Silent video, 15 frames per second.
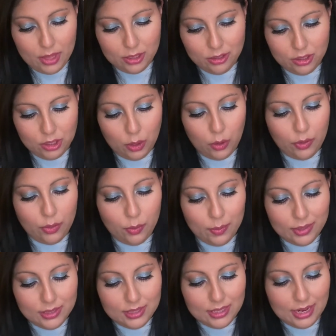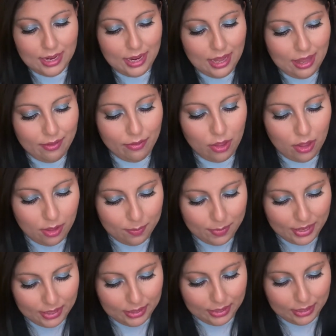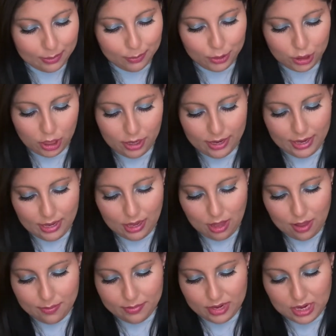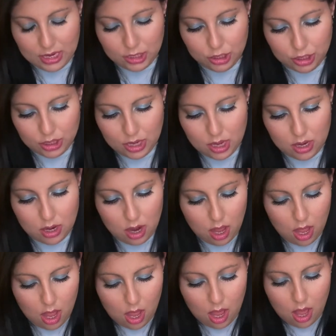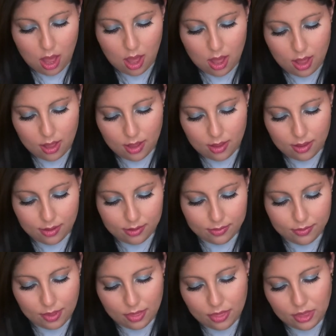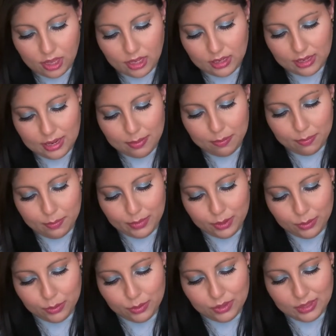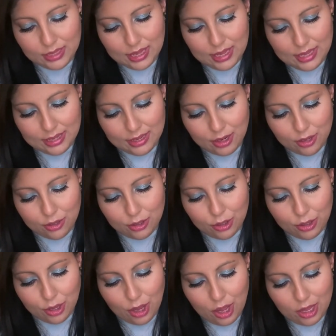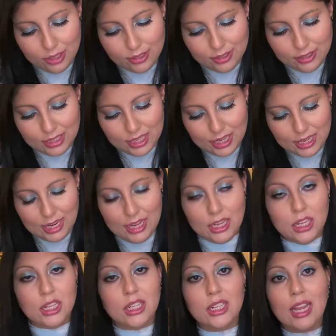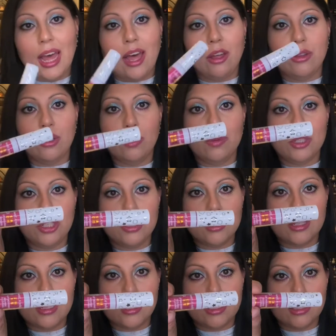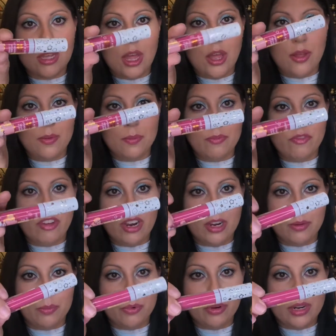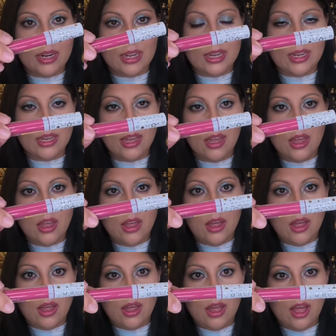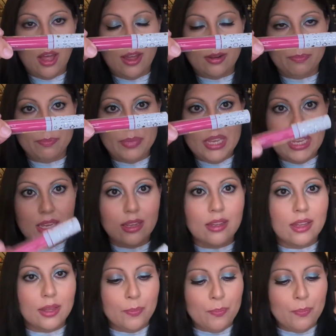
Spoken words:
So the ones that I have on my lips are a combination of the lip mousse in Lost in a Cloud, which is this very pretty hot pink.